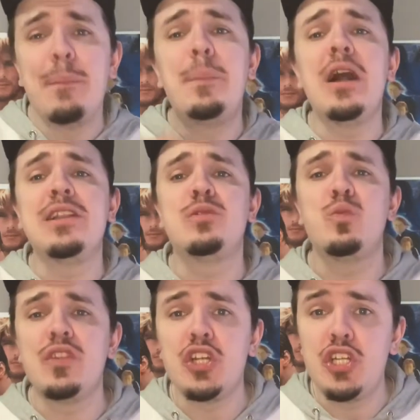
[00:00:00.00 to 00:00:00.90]
But
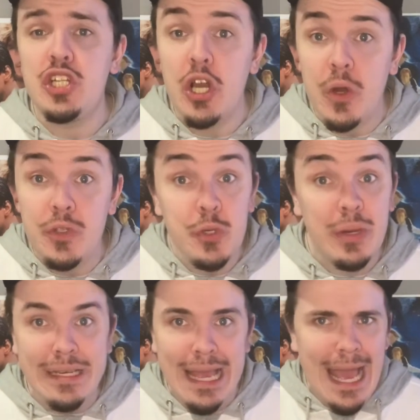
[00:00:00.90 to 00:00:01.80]
with a show, you
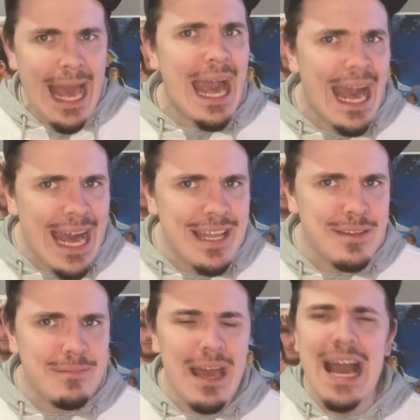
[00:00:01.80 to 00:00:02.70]
can add. that
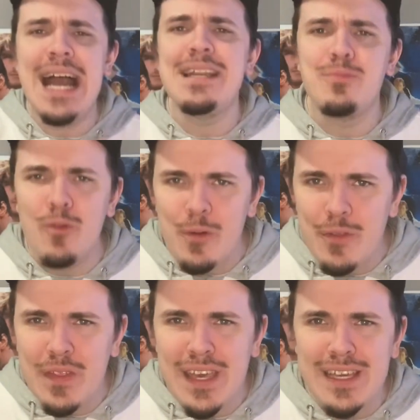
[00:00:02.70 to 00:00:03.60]
and add more
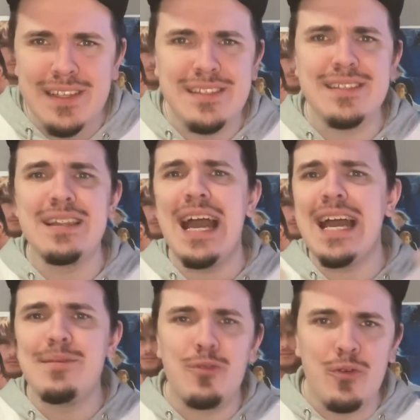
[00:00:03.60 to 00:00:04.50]
things and
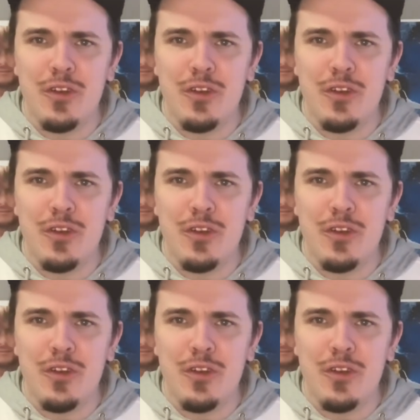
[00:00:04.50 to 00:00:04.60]
add more